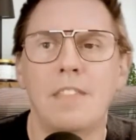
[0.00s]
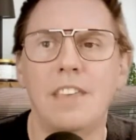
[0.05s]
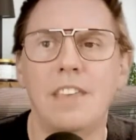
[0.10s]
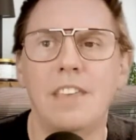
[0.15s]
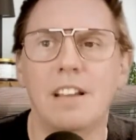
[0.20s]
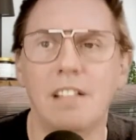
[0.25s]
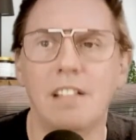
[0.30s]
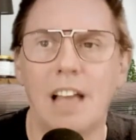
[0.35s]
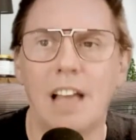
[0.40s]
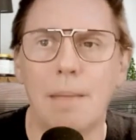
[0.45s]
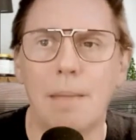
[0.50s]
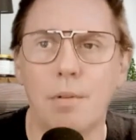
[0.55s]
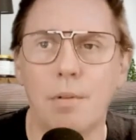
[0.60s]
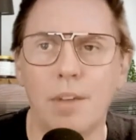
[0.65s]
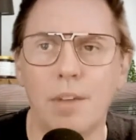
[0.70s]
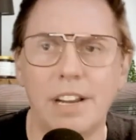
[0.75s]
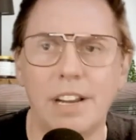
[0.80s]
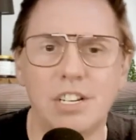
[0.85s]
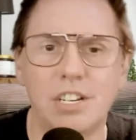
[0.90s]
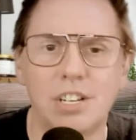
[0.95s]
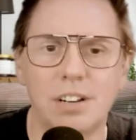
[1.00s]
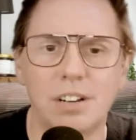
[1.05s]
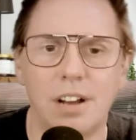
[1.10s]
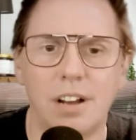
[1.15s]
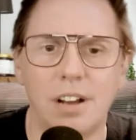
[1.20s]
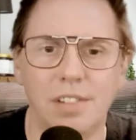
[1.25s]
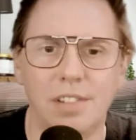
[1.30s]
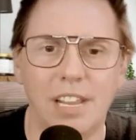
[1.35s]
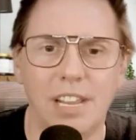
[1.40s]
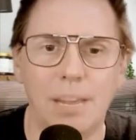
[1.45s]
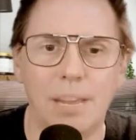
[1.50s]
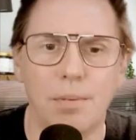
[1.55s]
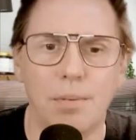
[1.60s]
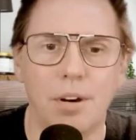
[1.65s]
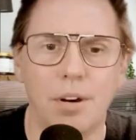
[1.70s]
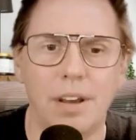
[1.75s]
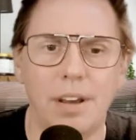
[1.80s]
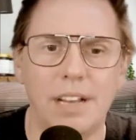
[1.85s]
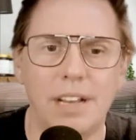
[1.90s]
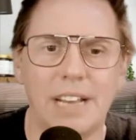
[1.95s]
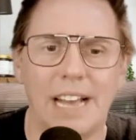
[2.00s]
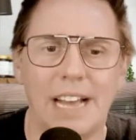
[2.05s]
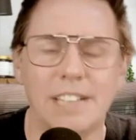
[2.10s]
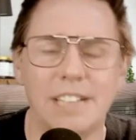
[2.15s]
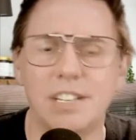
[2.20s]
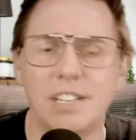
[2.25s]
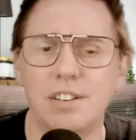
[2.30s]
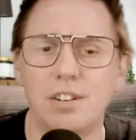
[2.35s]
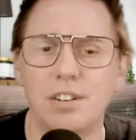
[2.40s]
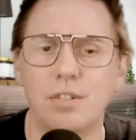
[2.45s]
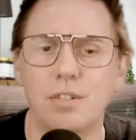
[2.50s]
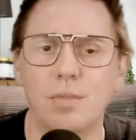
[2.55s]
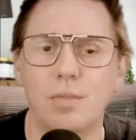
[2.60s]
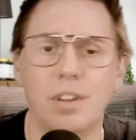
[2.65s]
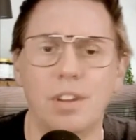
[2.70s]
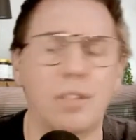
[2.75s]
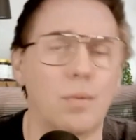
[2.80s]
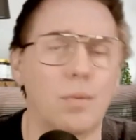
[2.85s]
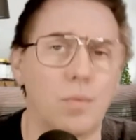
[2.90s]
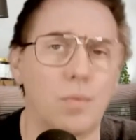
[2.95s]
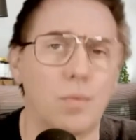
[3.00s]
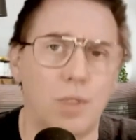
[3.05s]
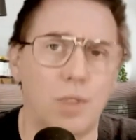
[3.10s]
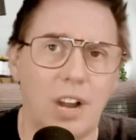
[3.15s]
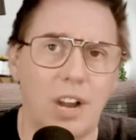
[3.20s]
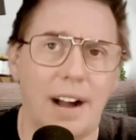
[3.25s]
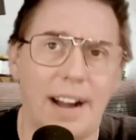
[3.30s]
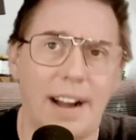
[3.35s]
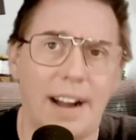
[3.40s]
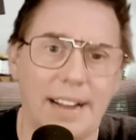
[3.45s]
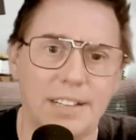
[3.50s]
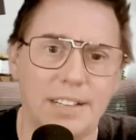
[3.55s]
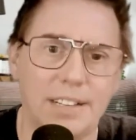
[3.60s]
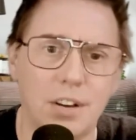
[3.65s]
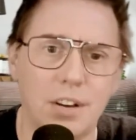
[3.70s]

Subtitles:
The collaboration of Libra, it has to do with God.